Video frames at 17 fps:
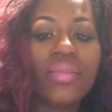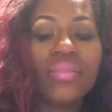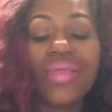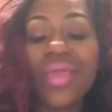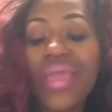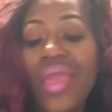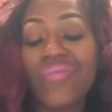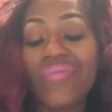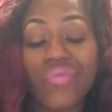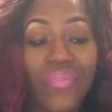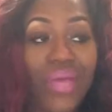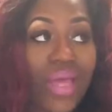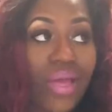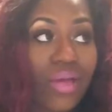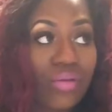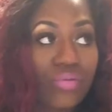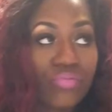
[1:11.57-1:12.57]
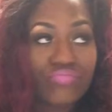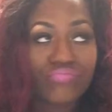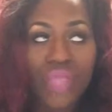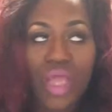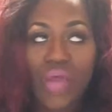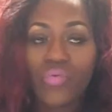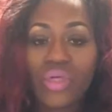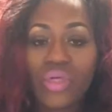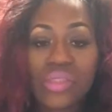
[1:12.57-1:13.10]
they have about,
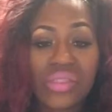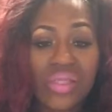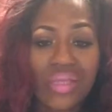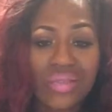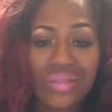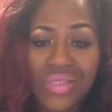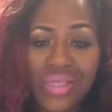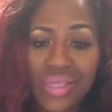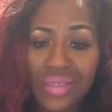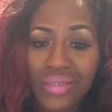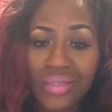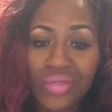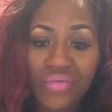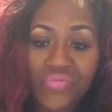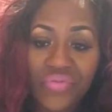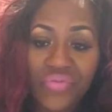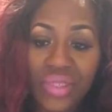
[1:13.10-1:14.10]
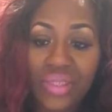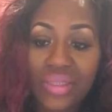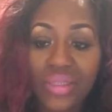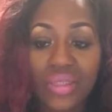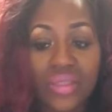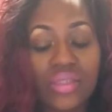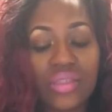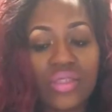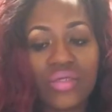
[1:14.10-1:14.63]
I want to say 10 different
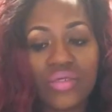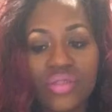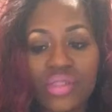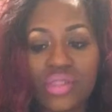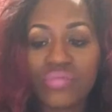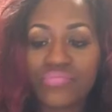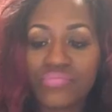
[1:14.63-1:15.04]
cleansers.